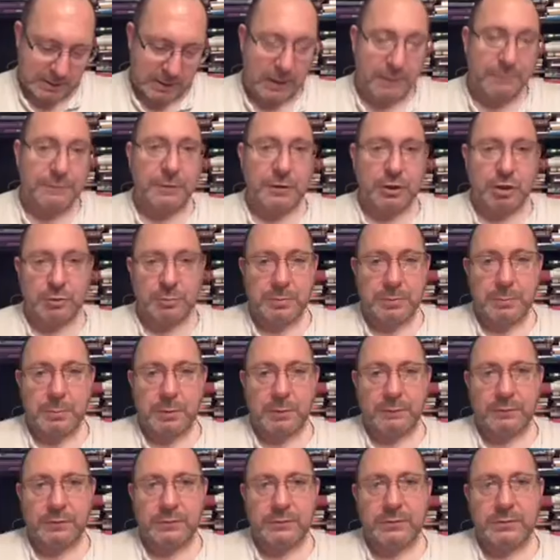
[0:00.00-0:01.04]
if I could be
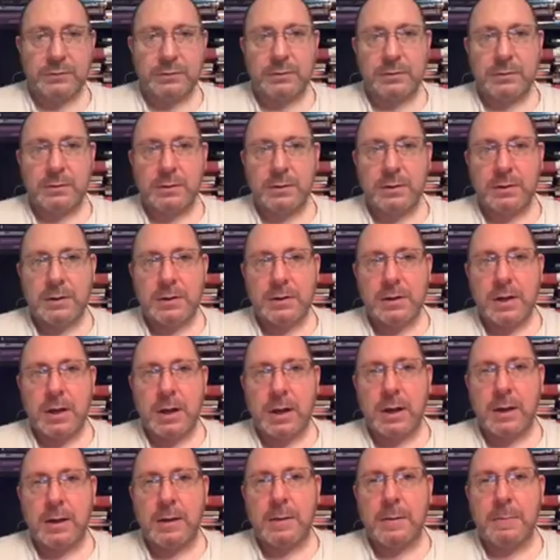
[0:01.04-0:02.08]
bothered.
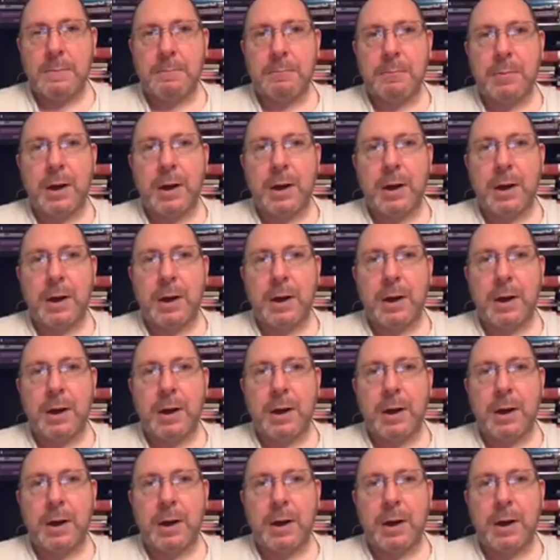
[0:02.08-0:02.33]
Um,